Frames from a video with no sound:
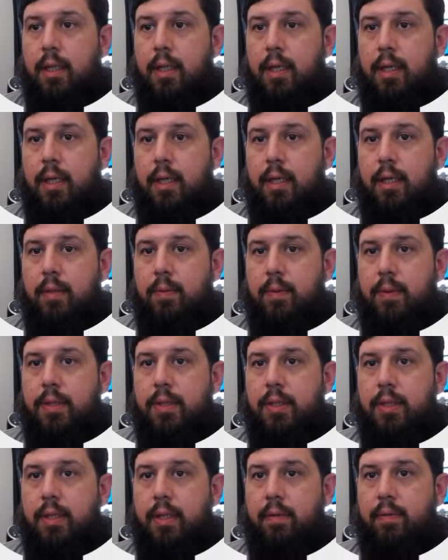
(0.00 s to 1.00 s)
And we
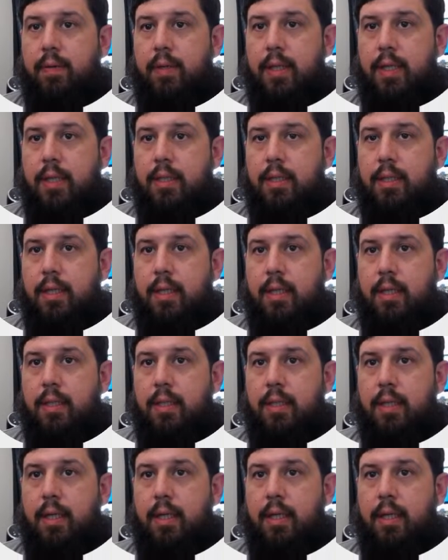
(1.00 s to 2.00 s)
should definitely not see any
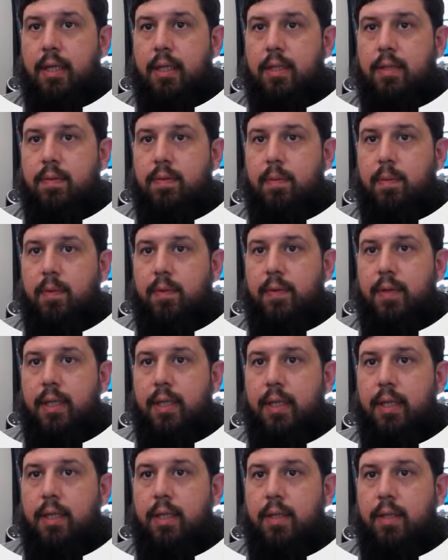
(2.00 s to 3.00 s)
tags from over
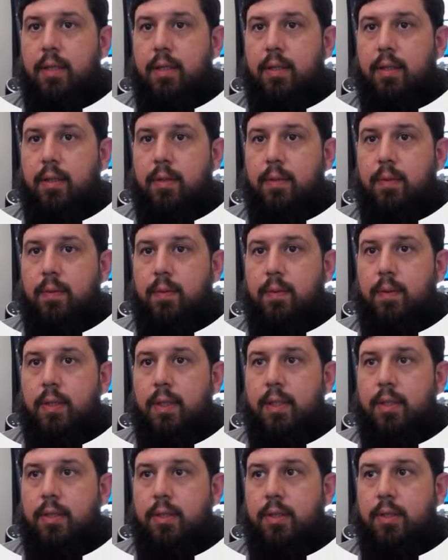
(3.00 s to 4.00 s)
here,
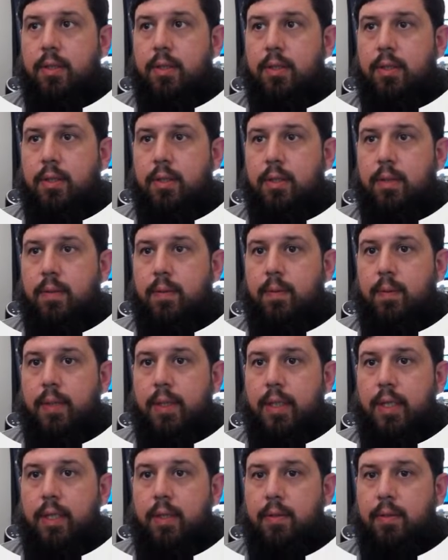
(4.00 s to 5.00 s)
which we
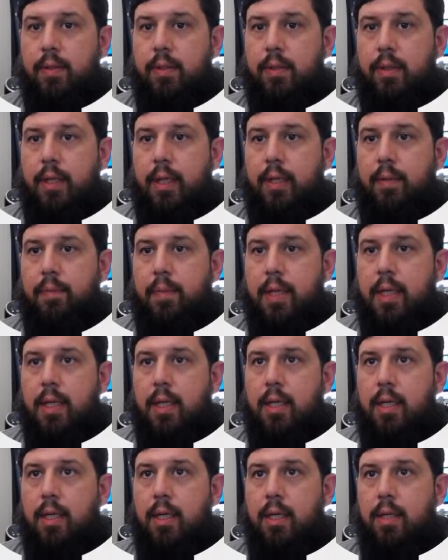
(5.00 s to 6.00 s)
don't. Okay.
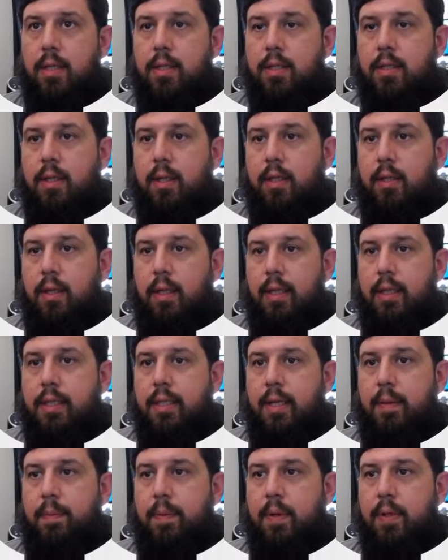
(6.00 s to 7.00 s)
So at least
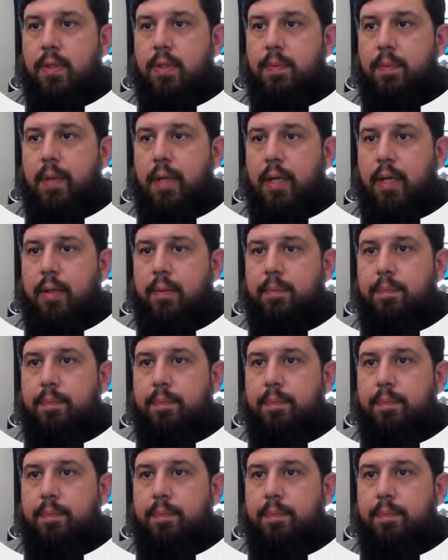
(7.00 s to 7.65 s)
that part's better.